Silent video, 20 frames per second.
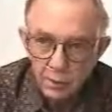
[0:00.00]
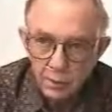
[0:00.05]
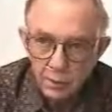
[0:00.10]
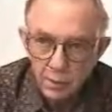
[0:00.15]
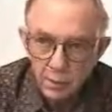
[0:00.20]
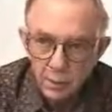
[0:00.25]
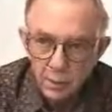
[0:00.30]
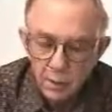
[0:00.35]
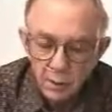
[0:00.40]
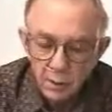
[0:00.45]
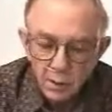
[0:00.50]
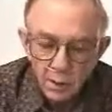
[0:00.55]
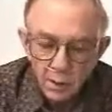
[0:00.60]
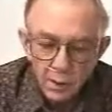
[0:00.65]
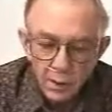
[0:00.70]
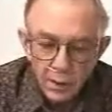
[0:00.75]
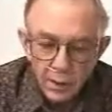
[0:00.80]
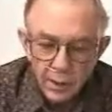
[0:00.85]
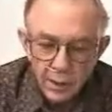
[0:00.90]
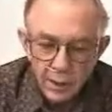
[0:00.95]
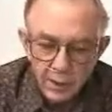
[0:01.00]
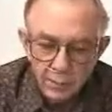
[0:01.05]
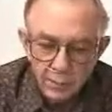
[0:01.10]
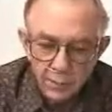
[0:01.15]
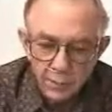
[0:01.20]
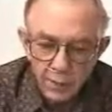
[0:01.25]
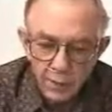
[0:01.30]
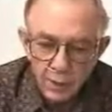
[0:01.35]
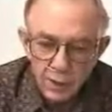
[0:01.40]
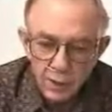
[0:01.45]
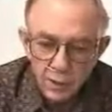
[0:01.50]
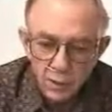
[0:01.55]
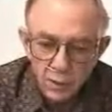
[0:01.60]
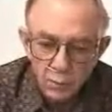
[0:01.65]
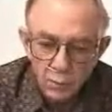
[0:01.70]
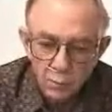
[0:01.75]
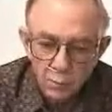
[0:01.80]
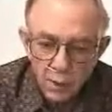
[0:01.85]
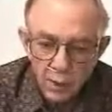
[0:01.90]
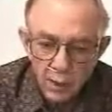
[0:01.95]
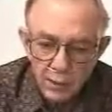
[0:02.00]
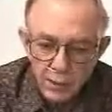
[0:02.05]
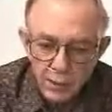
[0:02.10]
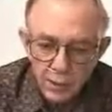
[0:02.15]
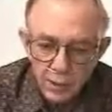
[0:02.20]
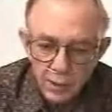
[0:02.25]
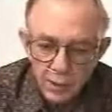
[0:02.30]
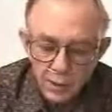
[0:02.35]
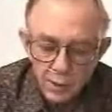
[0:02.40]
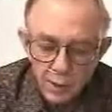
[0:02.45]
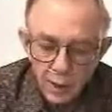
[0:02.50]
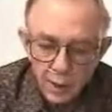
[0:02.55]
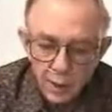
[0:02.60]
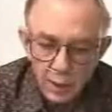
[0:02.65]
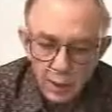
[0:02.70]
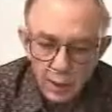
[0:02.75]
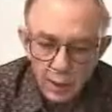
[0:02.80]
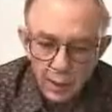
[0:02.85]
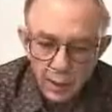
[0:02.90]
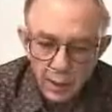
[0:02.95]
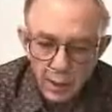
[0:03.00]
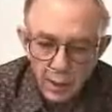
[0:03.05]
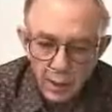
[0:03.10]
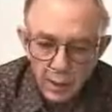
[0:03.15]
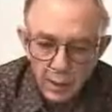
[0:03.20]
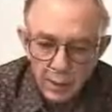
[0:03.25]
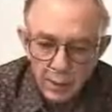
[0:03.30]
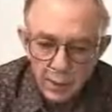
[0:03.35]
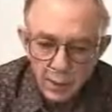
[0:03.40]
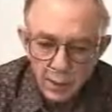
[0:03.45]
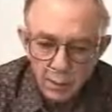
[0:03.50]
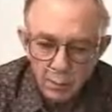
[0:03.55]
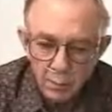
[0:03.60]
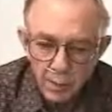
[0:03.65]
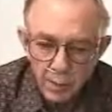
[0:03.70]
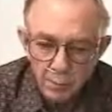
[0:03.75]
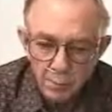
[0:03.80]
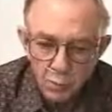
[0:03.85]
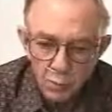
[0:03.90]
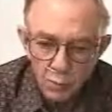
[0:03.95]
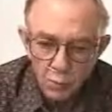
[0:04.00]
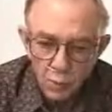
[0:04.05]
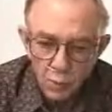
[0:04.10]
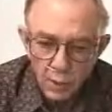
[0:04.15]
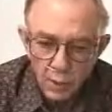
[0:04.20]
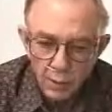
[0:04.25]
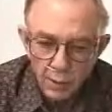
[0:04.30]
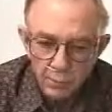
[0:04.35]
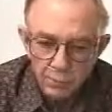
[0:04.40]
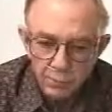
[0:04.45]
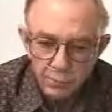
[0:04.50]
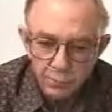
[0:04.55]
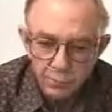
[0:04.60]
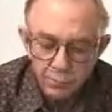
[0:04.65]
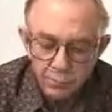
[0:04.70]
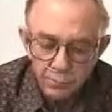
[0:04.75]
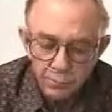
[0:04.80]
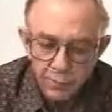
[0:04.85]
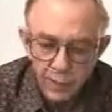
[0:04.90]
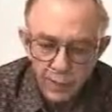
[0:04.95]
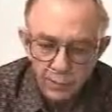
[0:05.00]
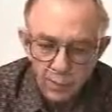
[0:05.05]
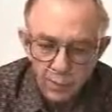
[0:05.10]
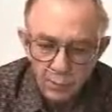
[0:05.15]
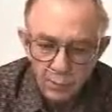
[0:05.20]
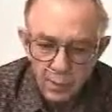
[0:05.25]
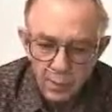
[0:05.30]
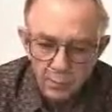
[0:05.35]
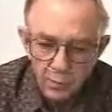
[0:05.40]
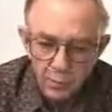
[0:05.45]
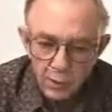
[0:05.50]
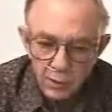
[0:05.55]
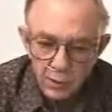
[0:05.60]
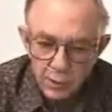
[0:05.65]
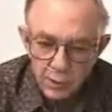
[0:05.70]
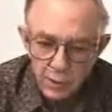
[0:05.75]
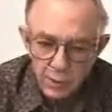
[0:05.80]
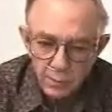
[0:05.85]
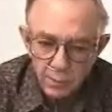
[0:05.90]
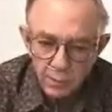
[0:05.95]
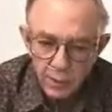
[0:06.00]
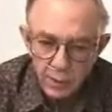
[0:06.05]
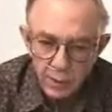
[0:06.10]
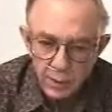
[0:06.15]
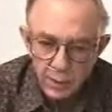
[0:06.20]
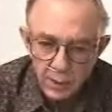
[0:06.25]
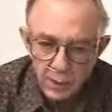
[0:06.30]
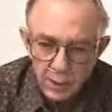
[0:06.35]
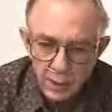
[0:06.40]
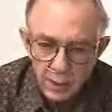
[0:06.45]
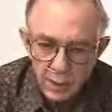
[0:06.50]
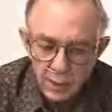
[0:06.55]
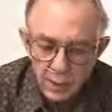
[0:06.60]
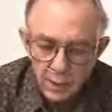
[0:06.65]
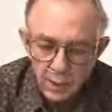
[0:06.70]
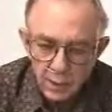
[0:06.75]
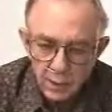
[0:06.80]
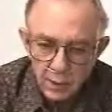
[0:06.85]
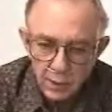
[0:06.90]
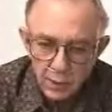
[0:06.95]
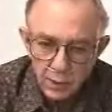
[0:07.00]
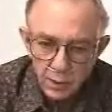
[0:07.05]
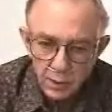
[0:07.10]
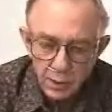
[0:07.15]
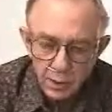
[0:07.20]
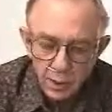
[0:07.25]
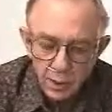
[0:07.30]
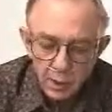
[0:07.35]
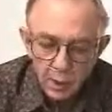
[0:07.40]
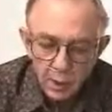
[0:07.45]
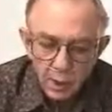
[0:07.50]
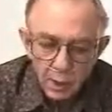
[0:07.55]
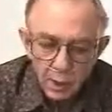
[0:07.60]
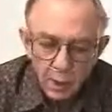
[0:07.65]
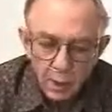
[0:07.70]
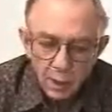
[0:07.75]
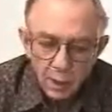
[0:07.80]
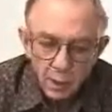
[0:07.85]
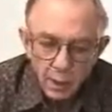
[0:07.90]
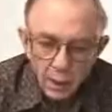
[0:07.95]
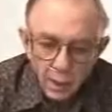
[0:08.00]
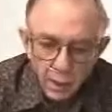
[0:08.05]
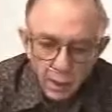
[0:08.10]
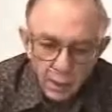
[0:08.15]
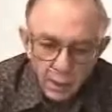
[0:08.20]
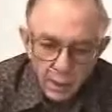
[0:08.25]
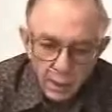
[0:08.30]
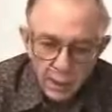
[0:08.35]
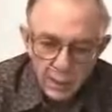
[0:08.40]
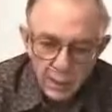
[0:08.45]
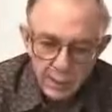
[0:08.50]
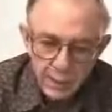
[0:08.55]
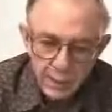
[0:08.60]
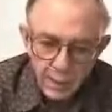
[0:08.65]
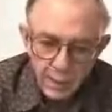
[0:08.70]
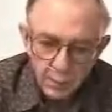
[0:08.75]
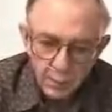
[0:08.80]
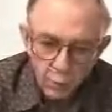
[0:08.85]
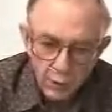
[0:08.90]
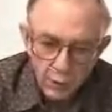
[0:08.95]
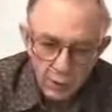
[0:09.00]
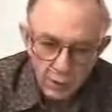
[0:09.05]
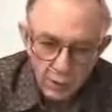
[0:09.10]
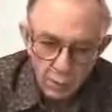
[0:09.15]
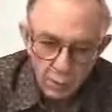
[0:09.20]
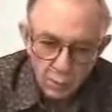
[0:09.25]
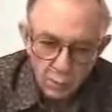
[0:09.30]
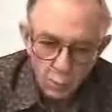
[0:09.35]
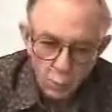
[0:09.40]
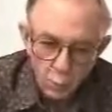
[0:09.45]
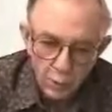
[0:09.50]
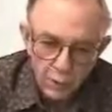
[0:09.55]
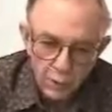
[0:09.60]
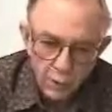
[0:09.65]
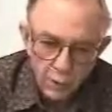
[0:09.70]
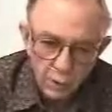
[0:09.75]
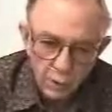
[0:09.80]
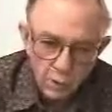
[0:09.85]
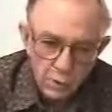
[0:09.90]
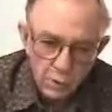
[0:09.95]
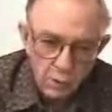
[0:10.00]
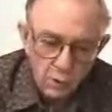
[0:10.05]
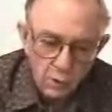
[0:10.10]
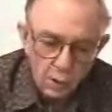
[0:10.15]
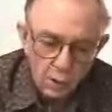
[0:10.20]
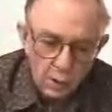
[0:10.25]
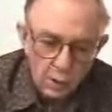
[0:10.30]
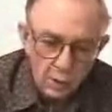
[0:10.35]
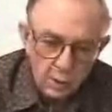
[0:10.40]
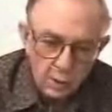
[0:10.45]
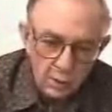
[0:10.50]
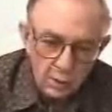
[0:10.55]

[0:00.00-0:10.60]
It's not an overnight revelation. It's a very slow process, and I tell people who have family members or somebody in Scientology,